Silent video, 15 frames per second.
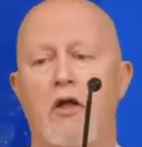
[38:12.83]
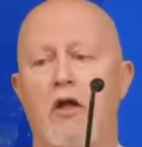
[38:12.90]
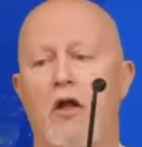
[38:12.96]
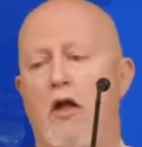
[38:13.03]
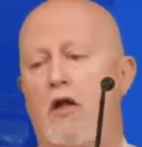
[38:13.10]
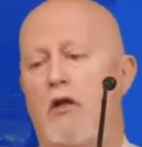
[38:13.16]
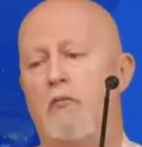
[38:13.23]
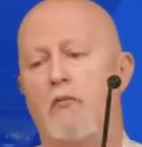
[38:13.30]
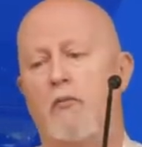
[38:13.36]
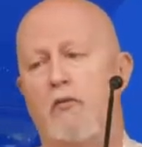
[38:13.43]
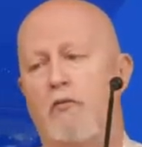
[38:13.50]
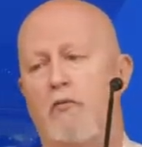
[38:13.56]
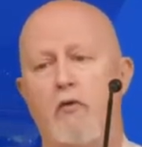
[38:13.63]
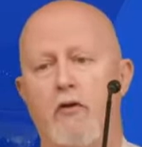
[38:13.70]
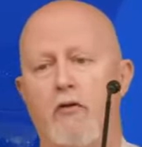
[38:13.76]

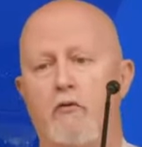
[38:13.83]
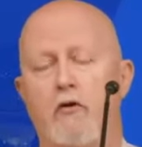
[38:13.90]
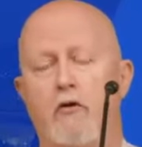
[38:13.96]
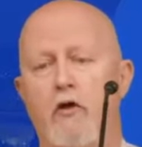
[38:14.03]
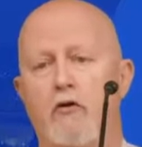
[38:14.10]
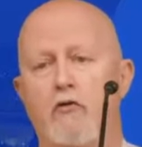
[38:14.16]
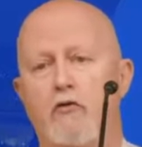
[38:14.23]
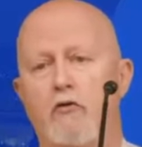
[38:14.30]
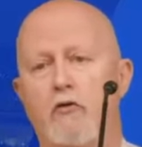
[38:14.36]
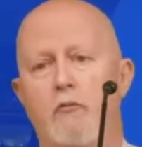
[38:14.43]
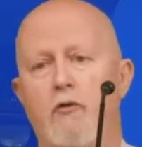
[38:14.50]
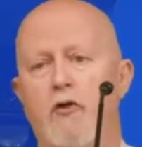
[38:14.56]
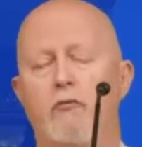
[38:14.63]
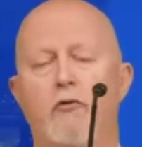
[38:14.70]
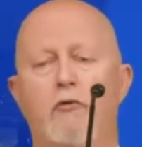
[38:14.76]
whether or not you're the
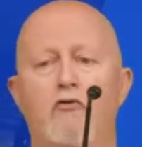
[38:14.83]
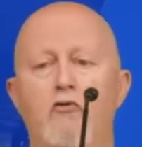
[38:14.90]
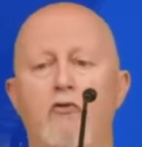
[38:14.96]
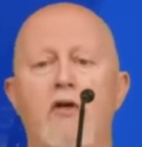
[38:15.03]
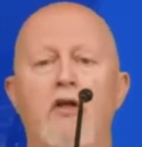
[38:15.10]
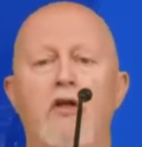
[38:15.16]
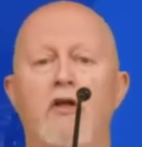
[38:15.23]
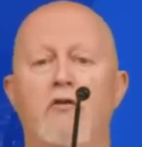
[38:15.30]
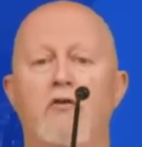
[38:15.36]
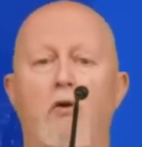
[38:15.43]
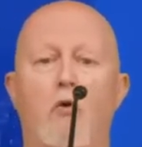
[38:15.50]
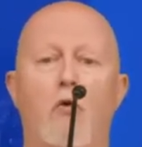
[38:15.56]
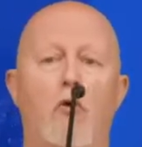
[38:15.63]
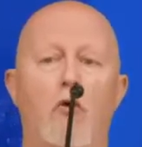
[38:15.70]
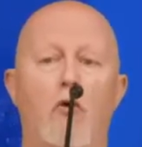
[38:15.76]
people doing it,
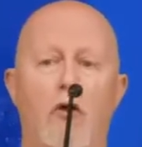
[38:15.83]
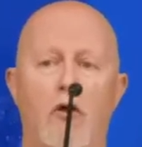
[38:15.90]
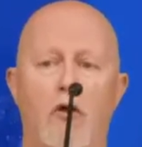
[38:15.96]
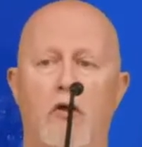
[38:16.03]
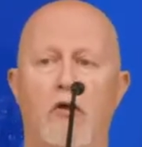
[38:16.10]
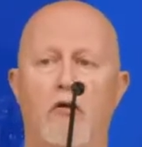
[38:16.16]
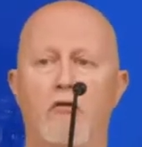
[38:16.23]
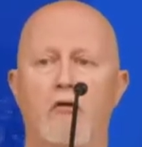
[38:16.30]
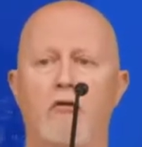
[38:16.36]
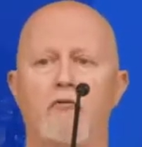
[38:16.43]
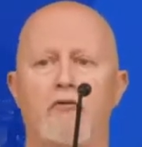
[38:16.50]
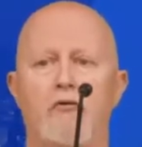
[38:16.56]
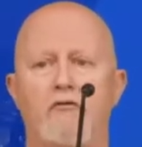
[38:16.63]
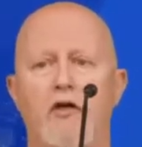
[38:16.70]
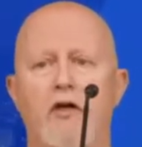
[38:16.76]
or you can
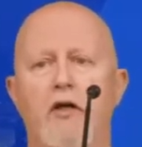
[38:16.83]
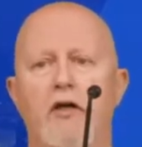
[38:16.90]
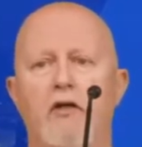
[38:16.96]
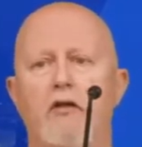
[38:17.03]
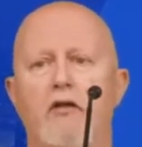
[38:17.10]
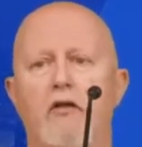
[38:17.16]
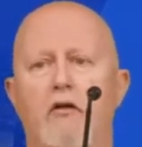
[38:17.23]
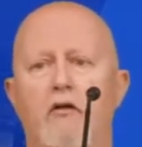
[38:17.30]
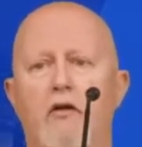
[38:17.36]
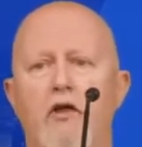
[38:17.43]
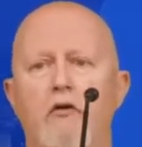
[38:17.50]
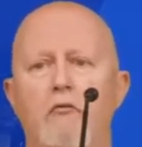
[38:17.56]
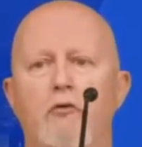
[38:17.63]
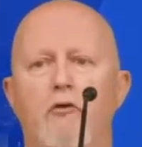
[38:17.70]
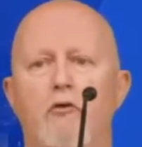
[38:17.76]
provide
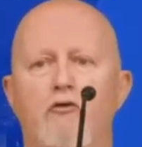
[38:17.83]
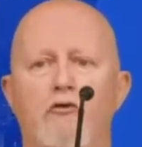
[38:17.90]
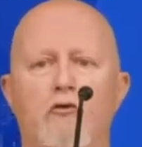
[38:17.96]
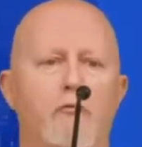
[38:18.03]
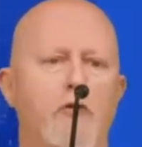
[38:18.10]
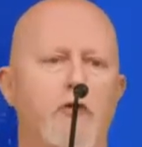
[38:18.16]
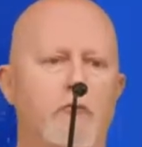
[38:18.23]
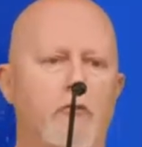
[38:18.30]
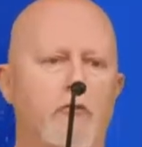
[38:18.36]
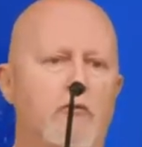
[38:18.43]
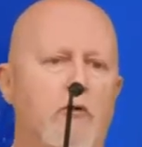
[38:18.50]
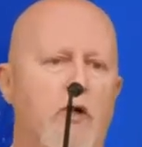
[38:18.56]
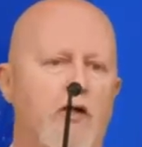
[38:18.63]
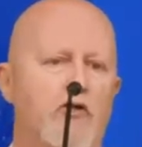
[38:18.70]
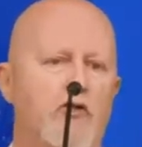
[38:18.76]
input to the people
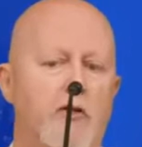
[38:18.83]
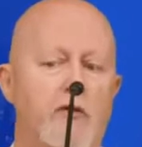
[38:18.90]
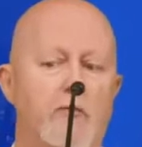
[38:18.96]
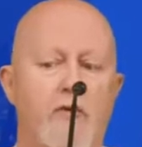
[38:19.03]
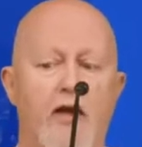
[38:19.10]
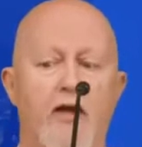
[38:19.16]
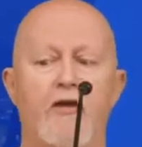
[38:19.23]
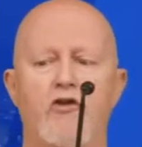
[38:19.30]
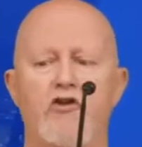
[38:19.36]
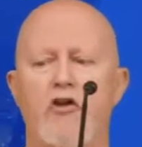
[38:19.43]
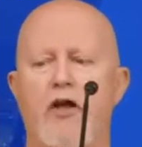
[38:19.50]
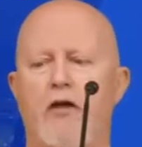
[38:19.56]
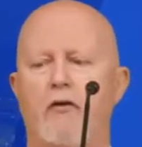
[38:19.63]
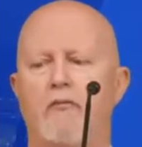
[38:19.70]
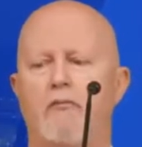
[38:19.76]
who actually manage
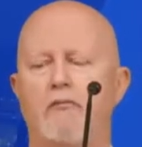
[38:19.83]
that.